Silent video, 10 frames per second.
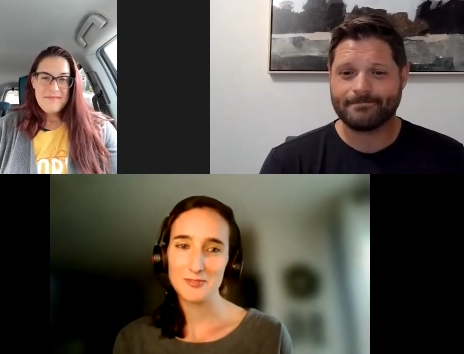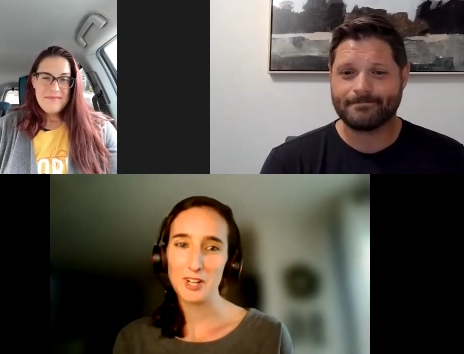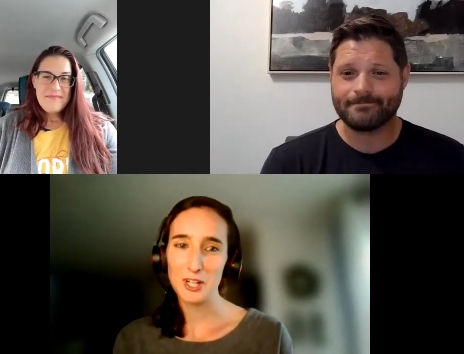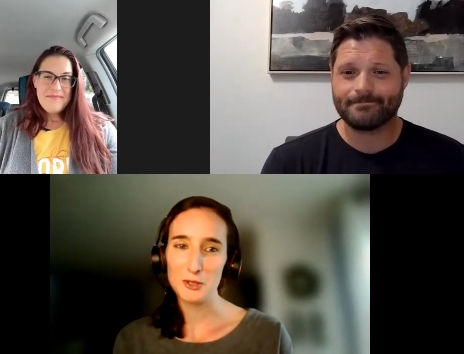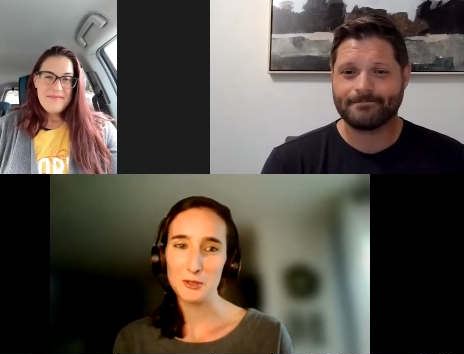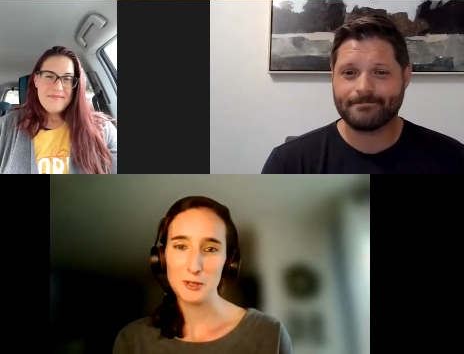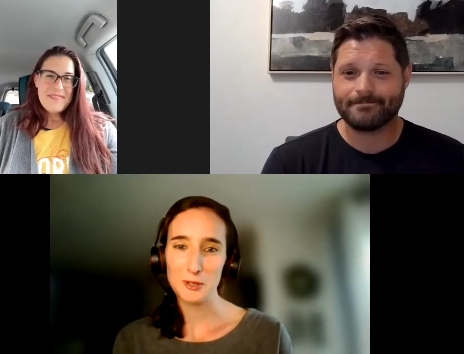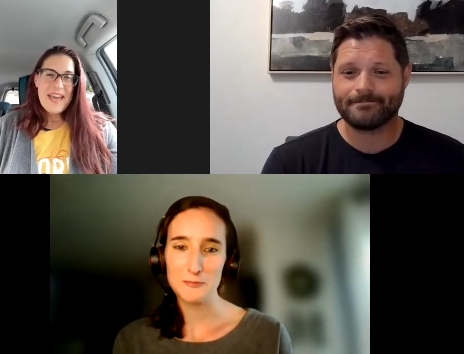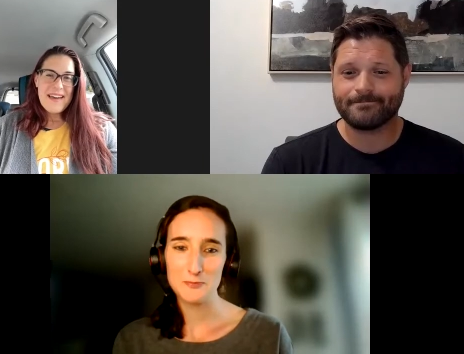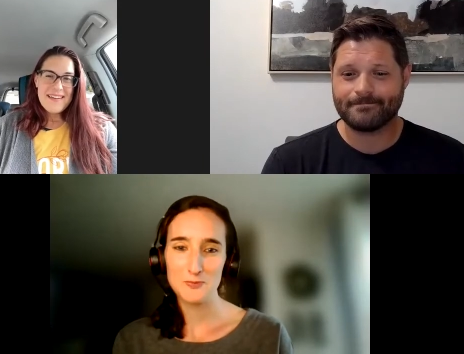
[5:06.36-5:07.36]
Speaker 1: very
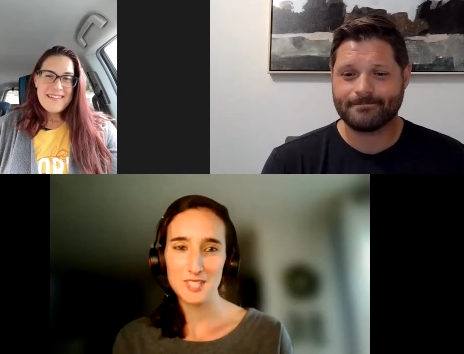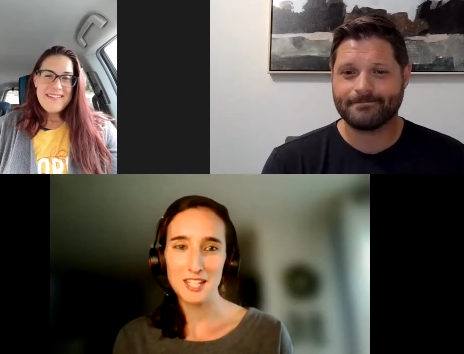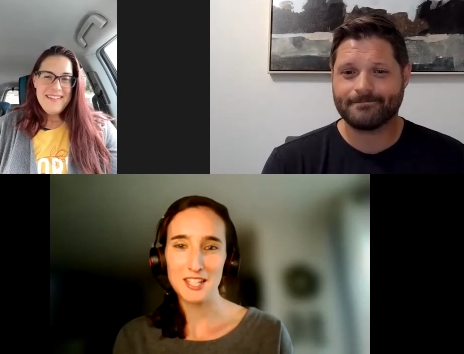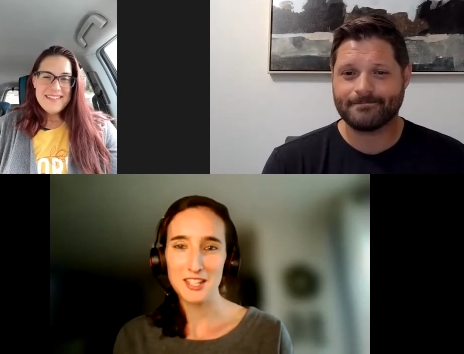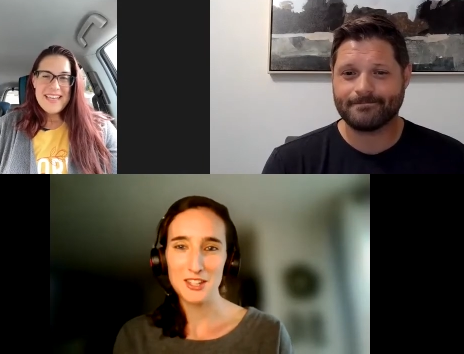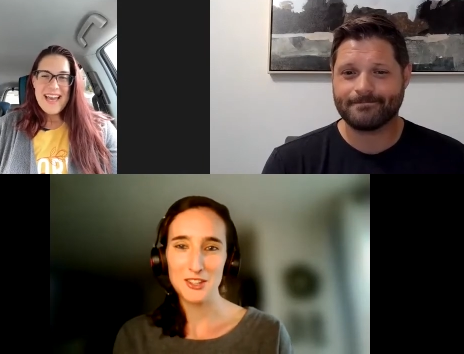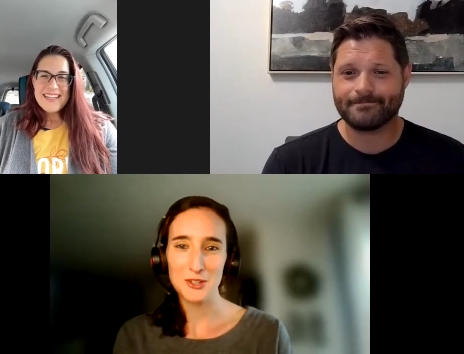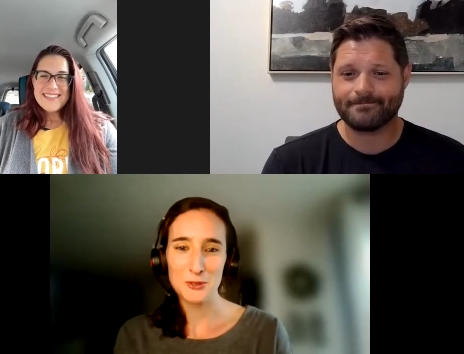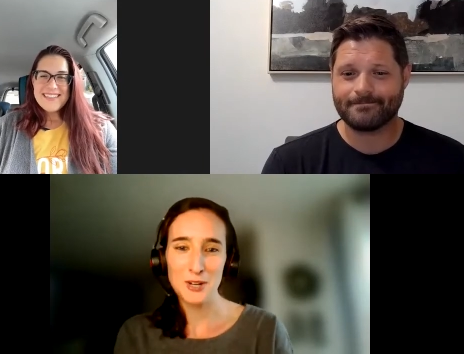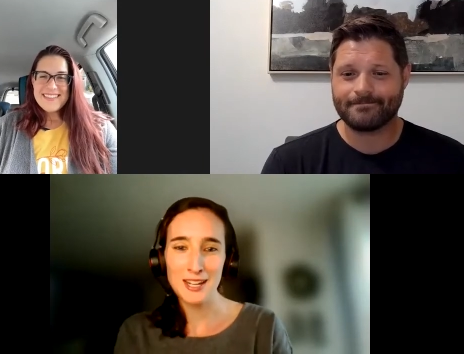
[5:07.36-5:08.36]
cool. Yeah. It's like
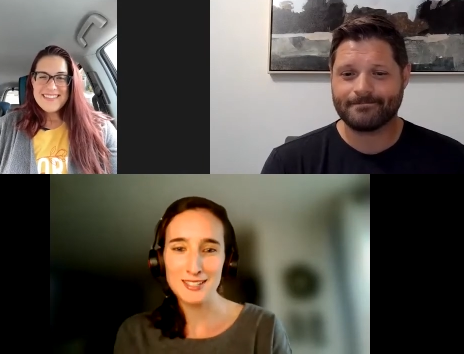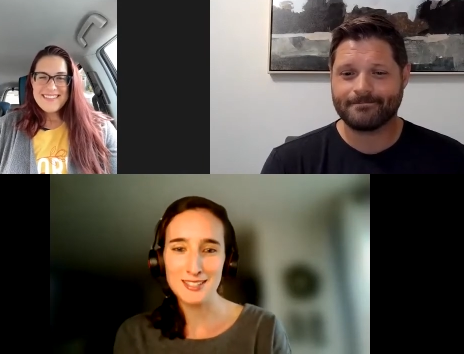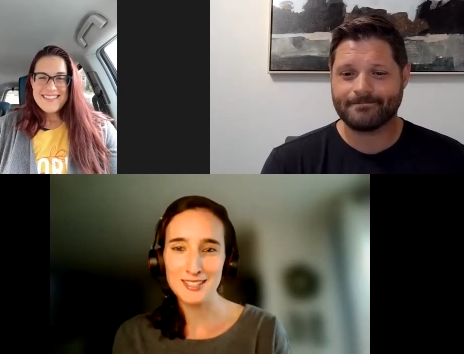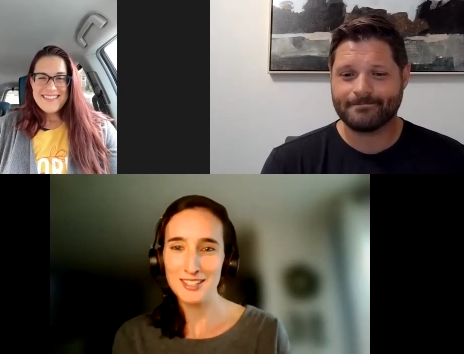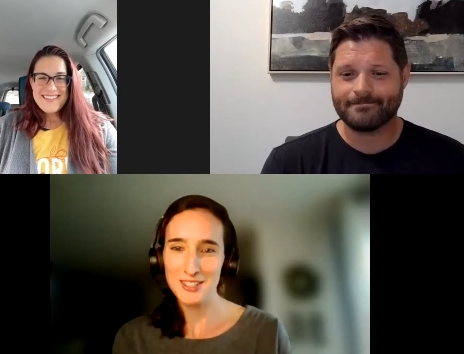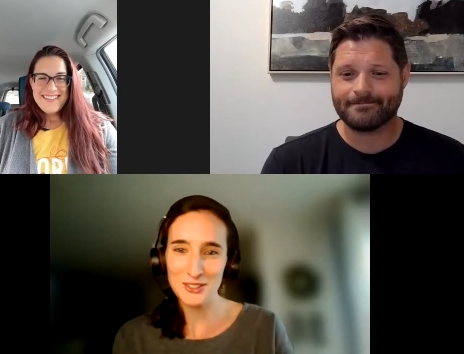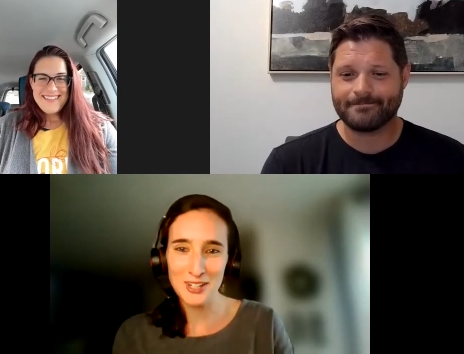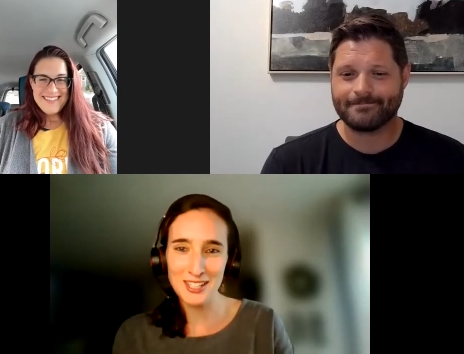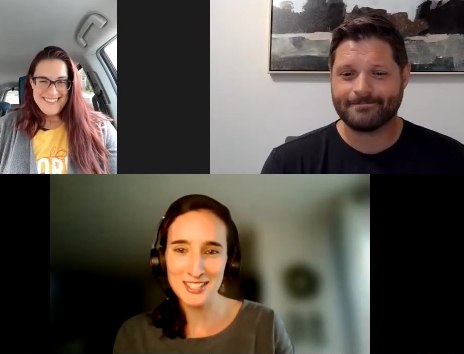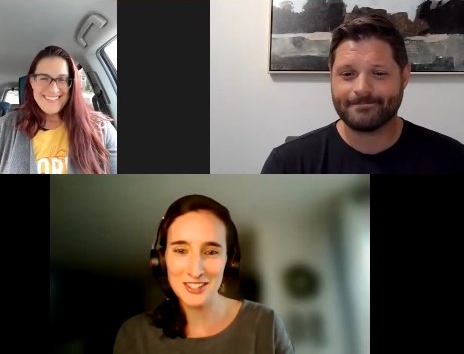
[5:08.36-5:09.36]
yeah. the race, the
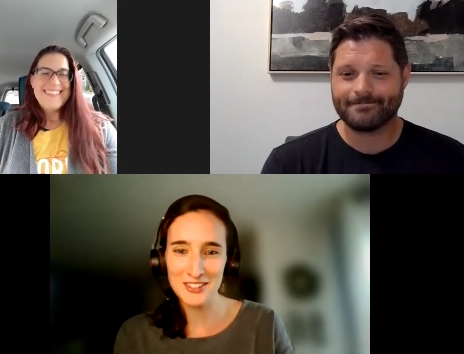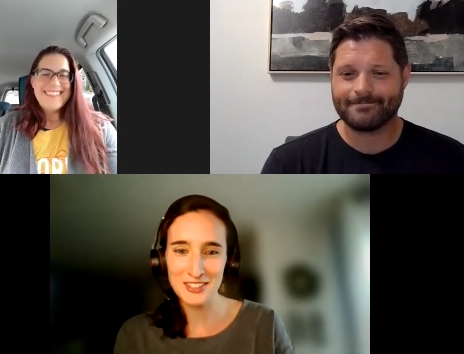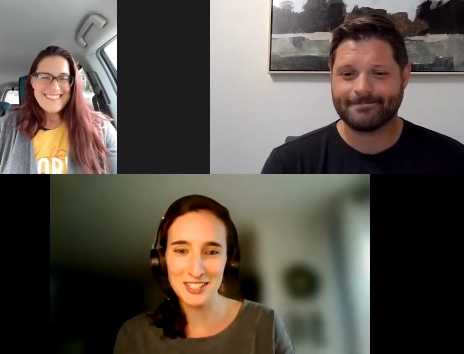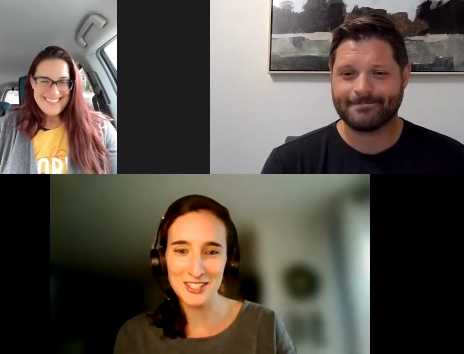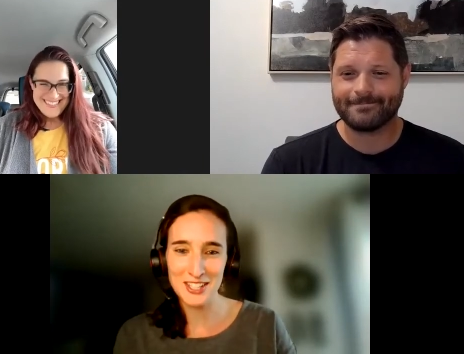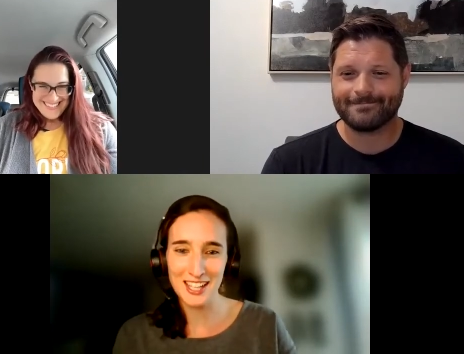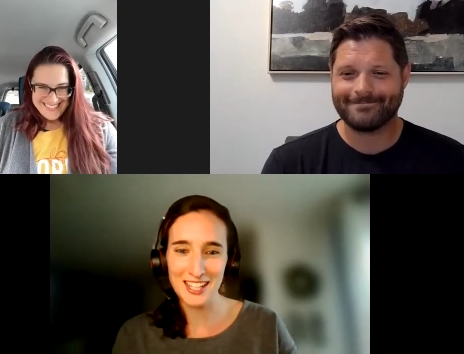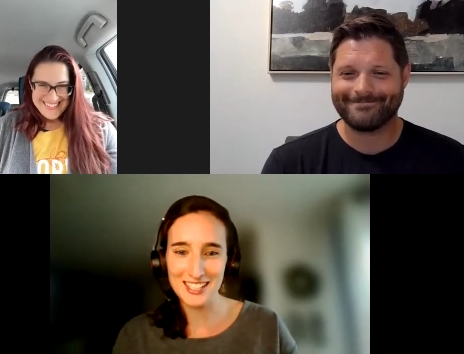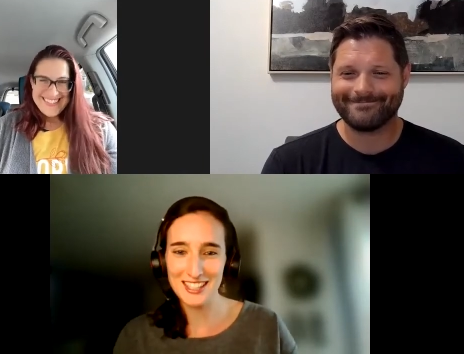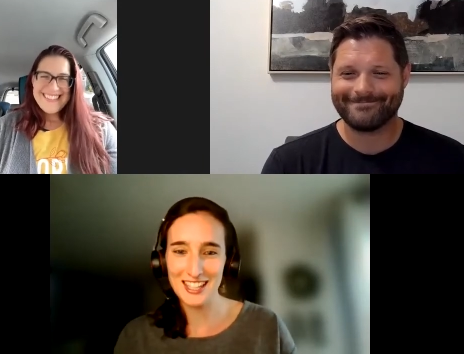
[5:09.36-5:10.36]
race to the finish
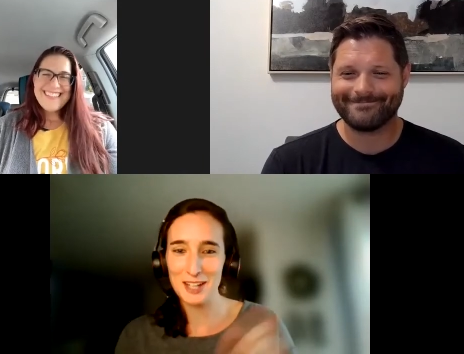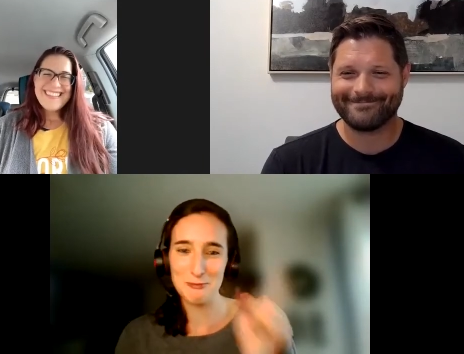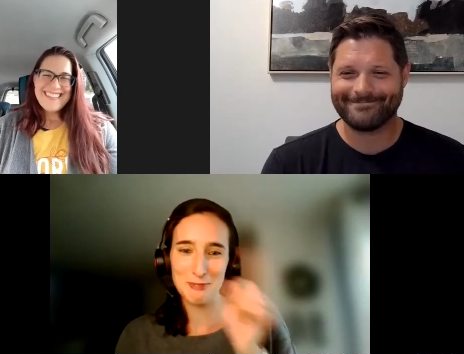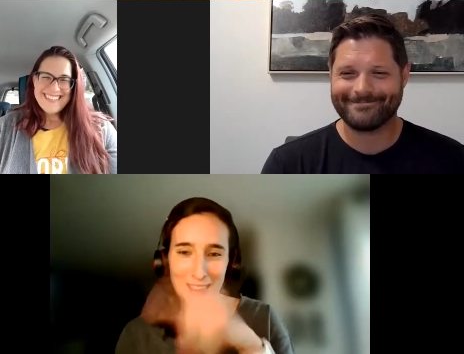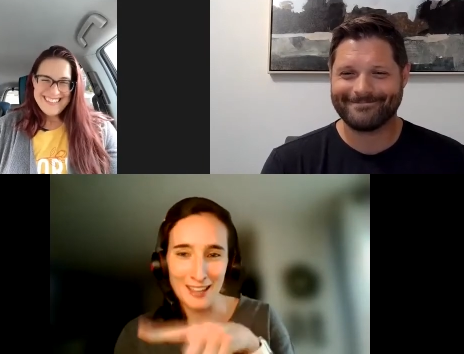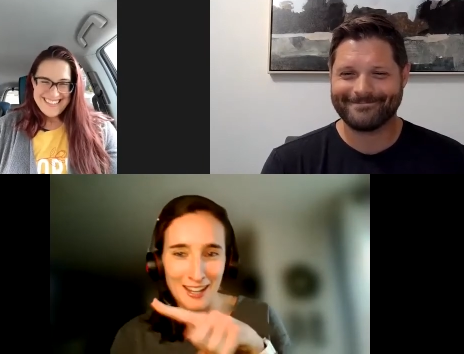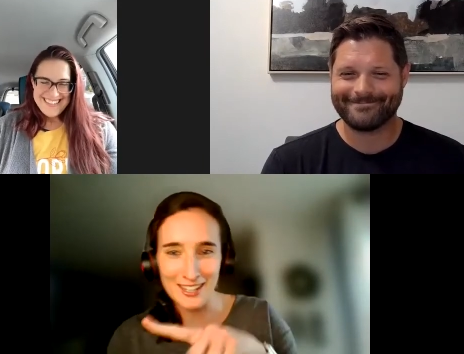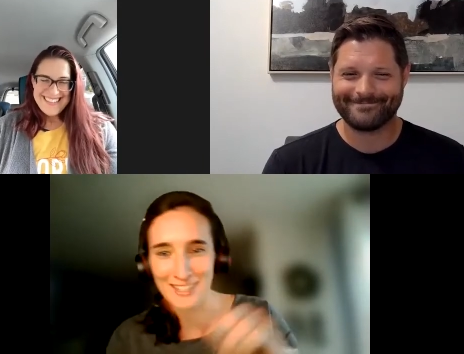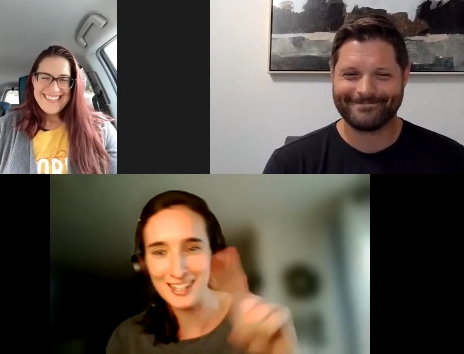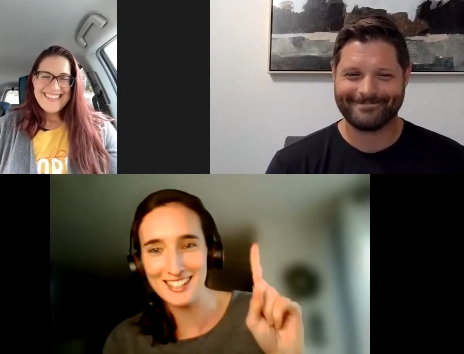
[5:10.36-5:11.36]
line. That would be the
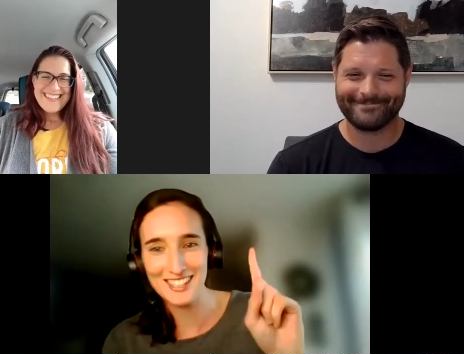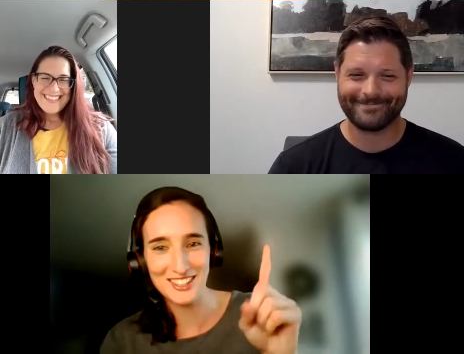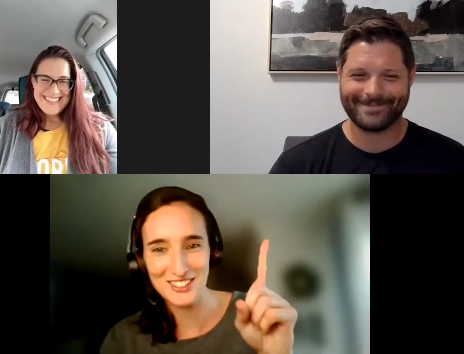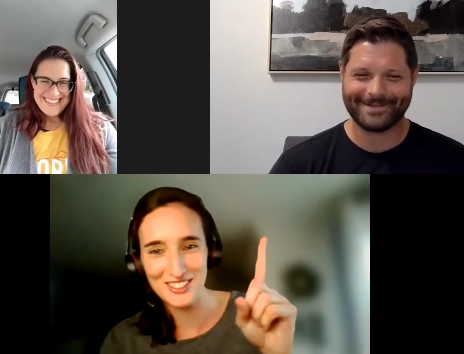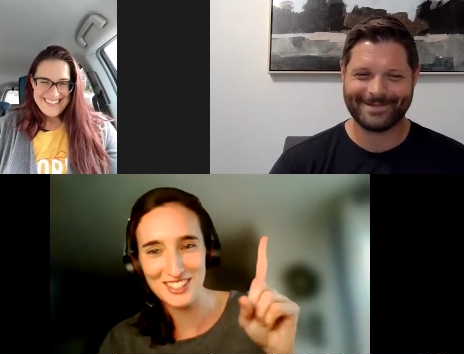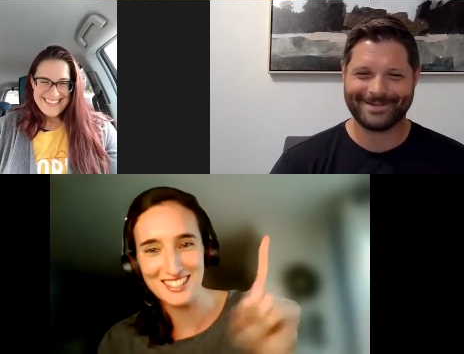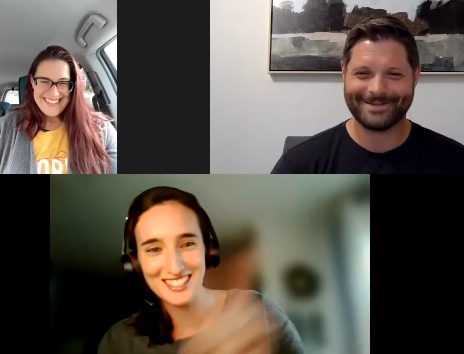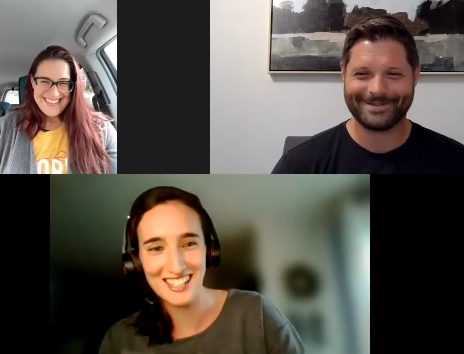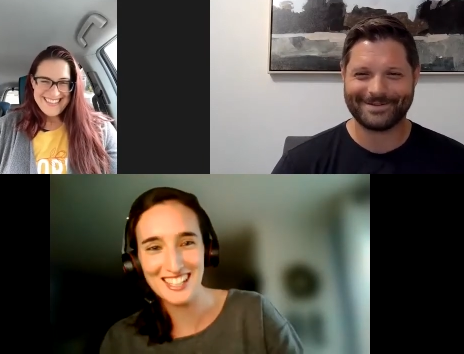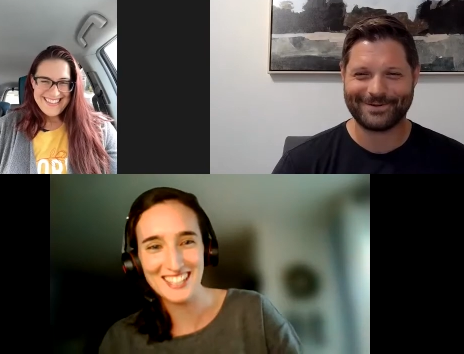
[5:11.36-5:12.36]
hare, right? Not the
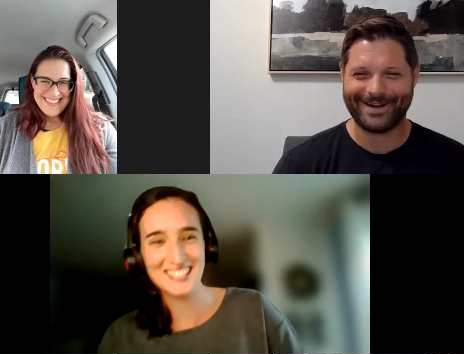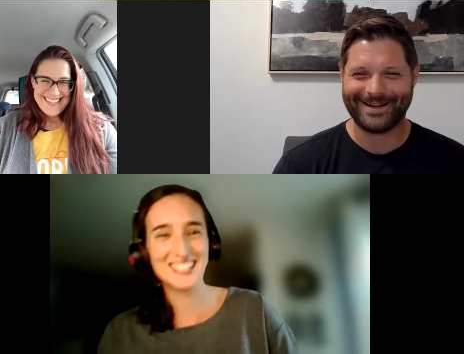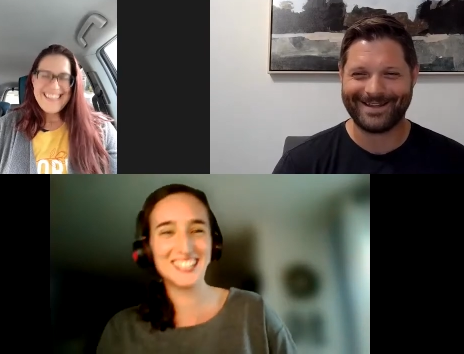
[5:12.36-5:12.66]
tortoise, I guess. Right.